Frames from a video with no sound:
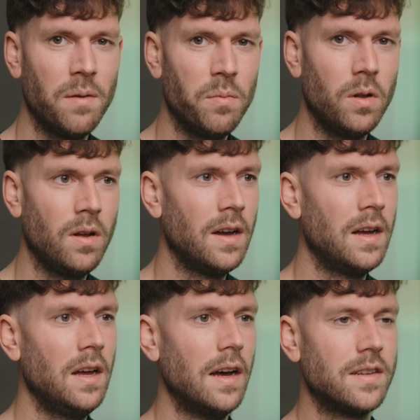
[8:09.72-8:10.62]
a gimbal,
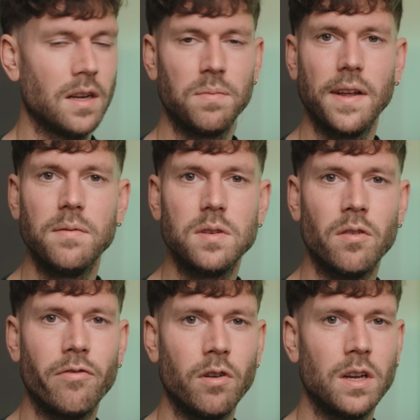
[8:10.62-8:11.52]
and
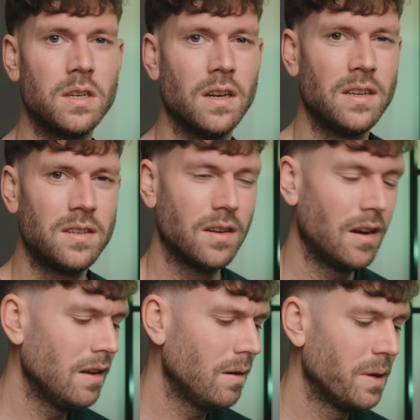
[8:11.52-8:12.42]
sometimes your footage is
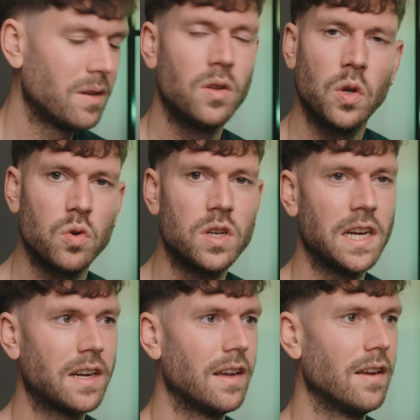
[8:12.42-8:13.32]
a little bit too
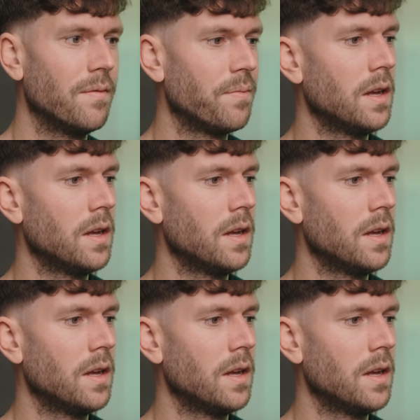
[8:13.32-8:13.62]
shaky.